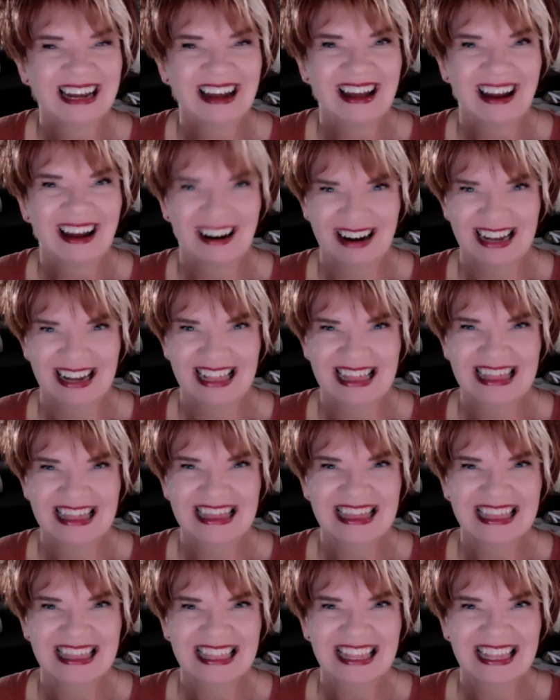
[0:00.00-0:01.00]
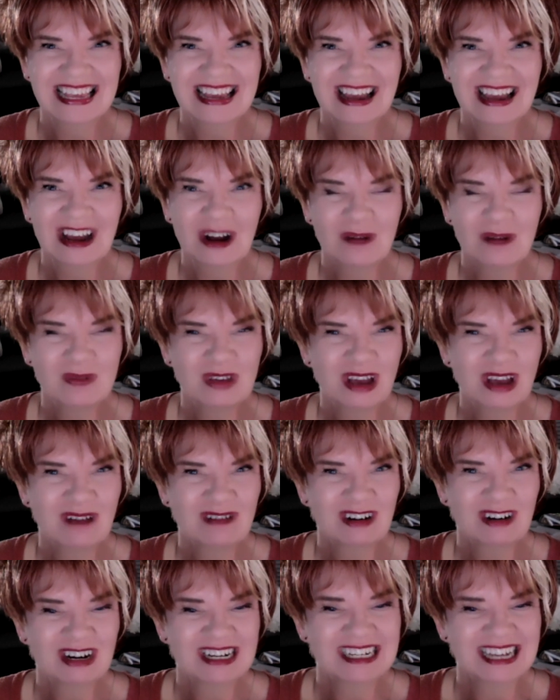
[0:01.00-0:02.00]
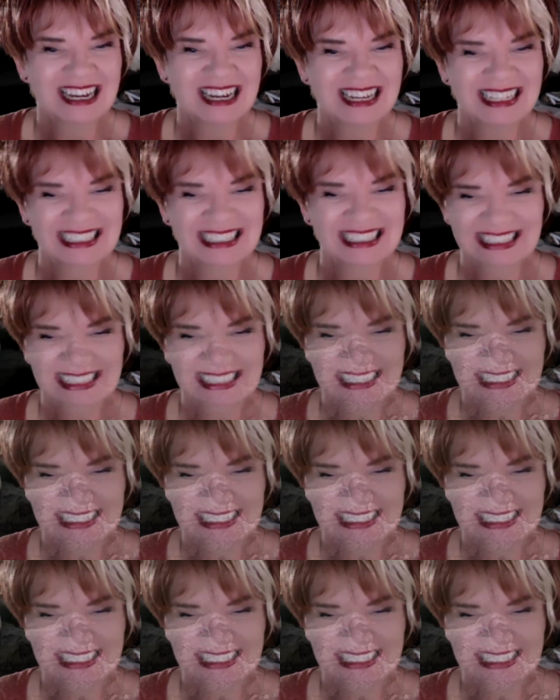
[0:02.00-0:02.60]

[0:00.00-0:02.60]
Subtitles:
All right. Hope you have a great day.